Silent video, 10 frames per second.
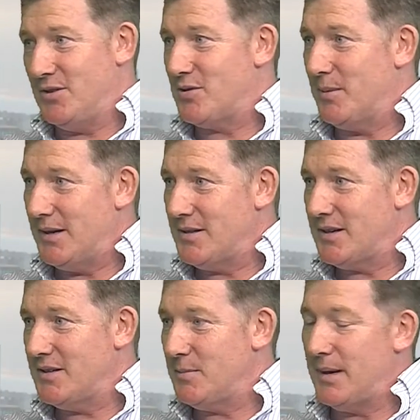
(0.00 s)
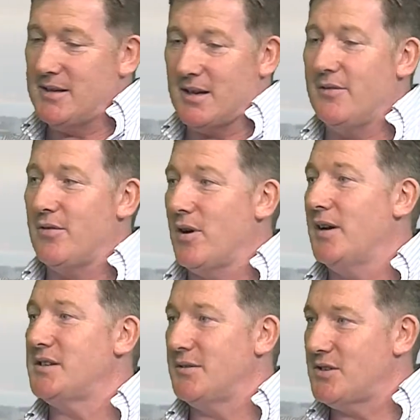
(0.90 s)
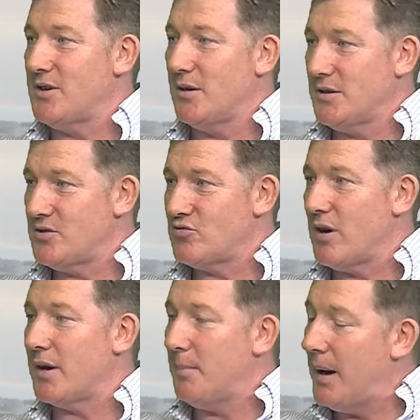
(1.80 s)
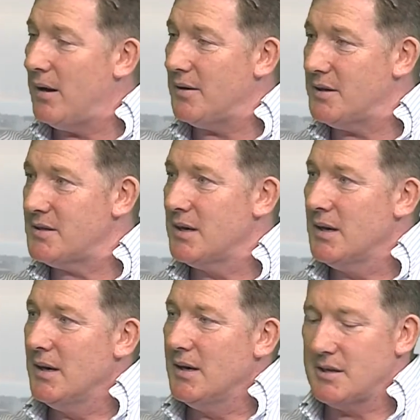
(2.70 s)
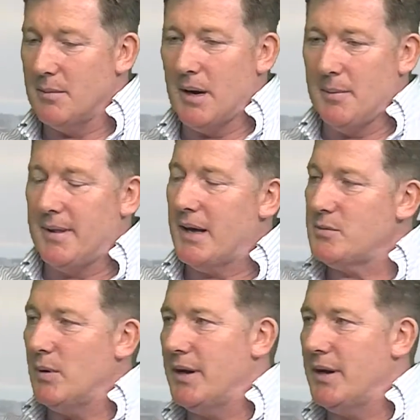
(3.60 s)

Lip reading: tremendous seasons, but he's had a variety of strike partners. So maybe that's one